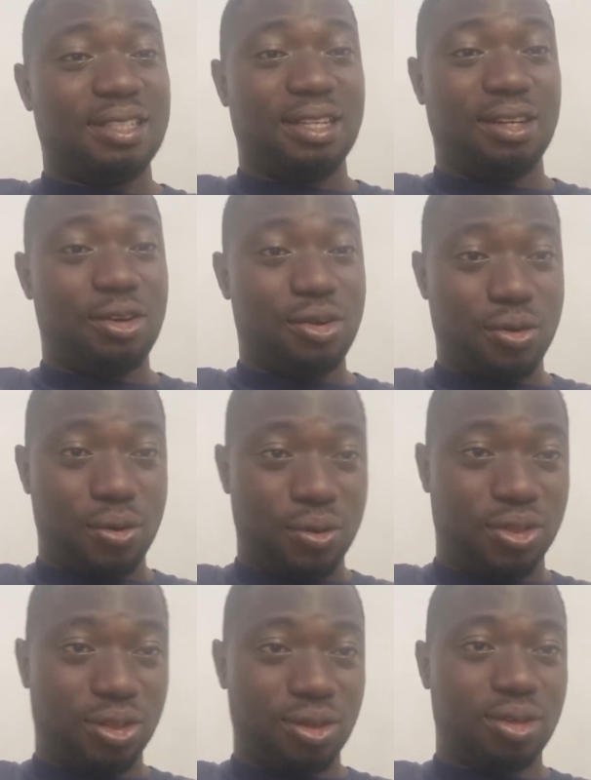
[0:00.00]
the
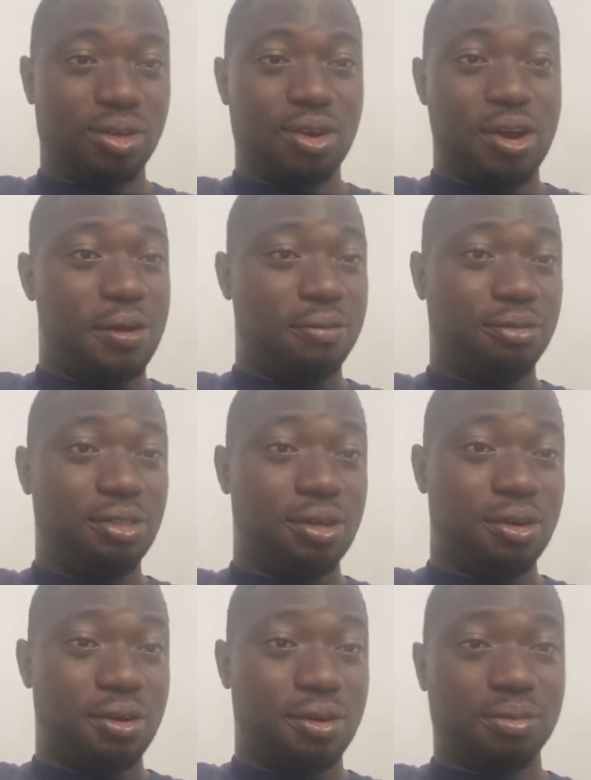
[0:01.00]
growth of
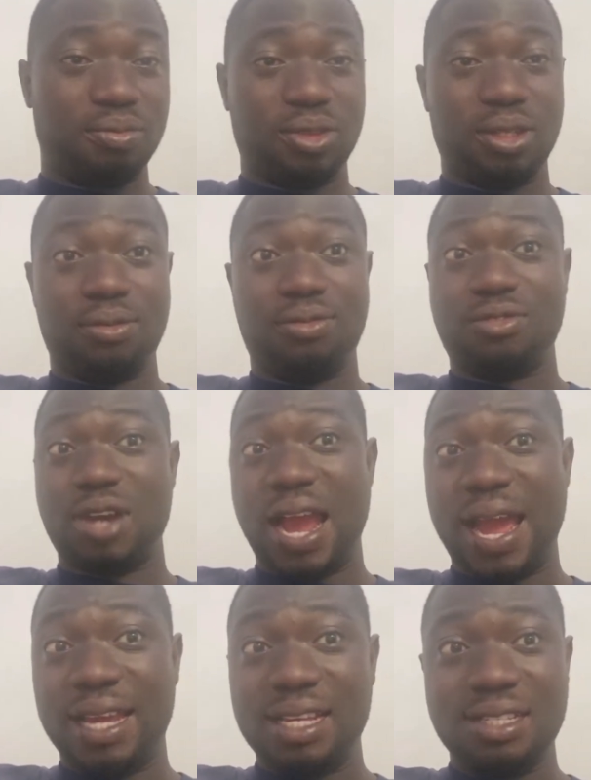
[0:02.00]
your
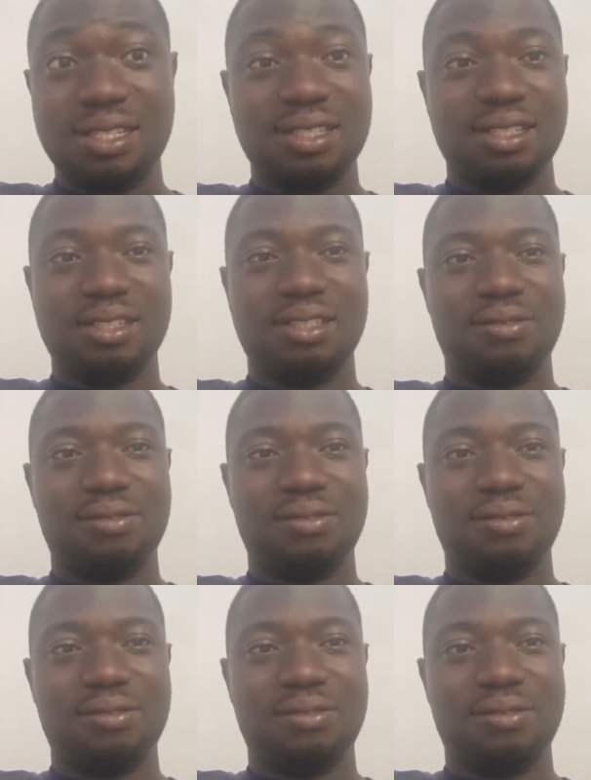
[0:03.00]
fries,